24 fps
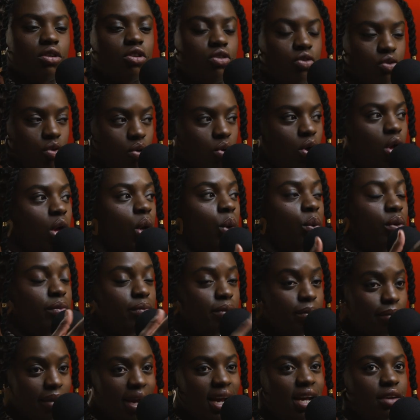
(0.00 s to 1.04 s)
so we've
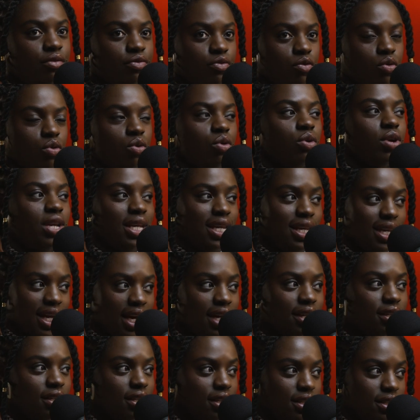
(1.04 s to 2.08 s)
been married for
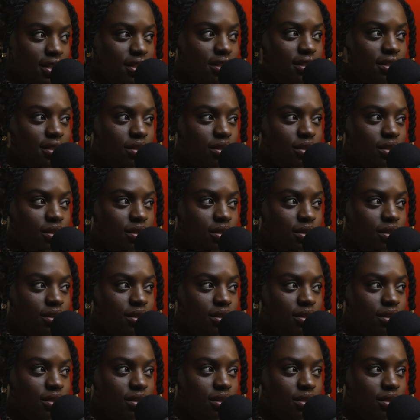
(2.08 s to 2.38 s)
9 years.